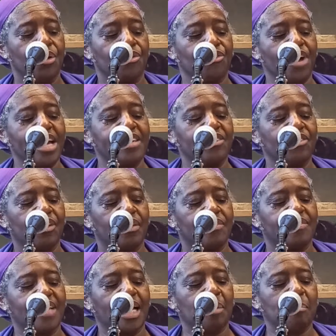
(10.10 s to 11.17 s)

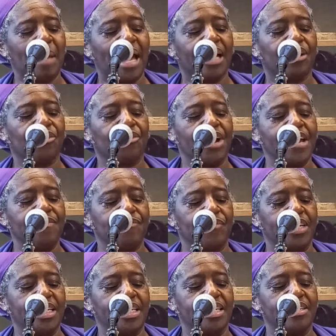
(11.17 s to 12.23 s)
Grace sank back
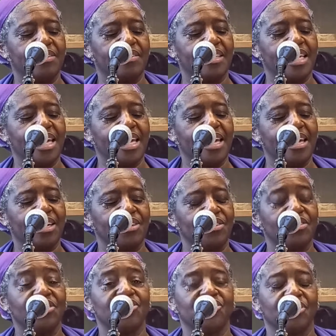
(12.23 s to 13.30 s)
gratefully into the
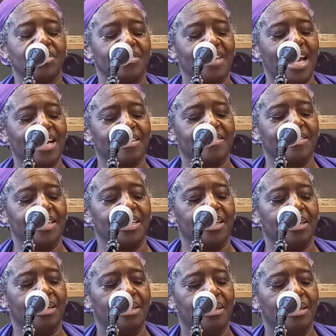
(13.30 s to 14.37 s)
air-conditioned taxi.
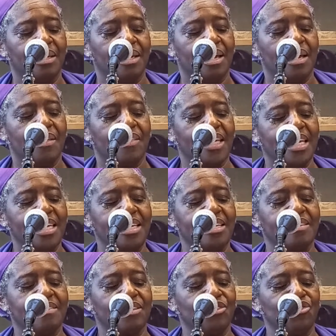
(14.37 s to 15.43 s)
The
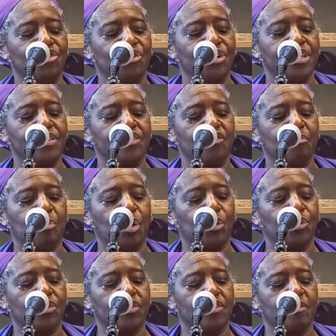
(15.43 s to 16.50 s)
heat and noise of
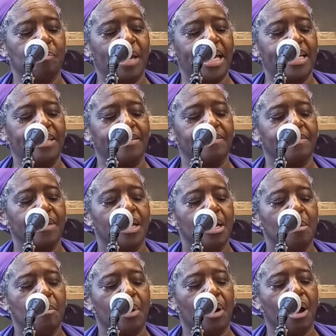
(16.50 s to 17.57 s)
Port of Spain's
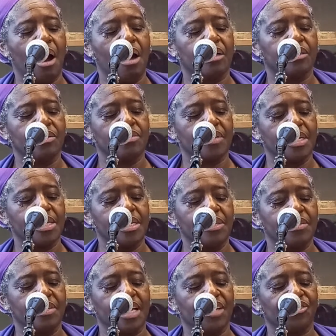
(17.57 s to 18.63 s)
Pocahontas
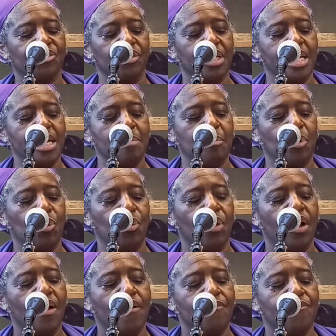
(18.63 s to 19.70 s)
International
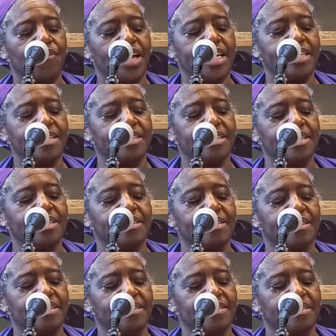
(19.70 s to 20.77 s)
Airport faded into the
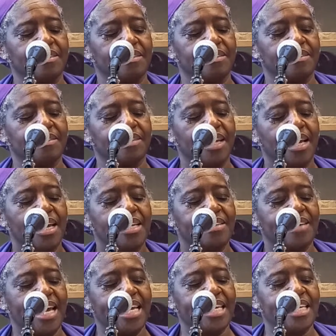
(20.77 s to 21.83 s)
distance,
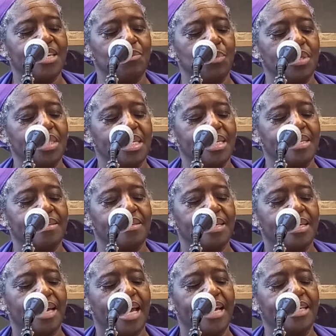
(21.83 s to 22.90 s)
taking with it
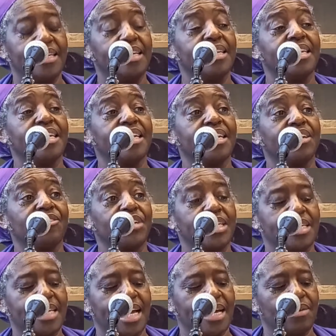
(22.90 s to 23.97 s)
any
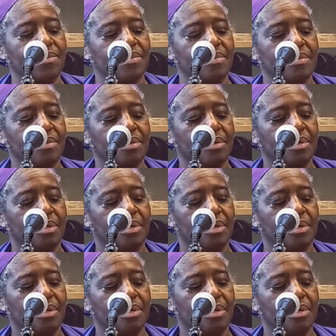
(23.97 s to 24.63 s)
lingering doubts.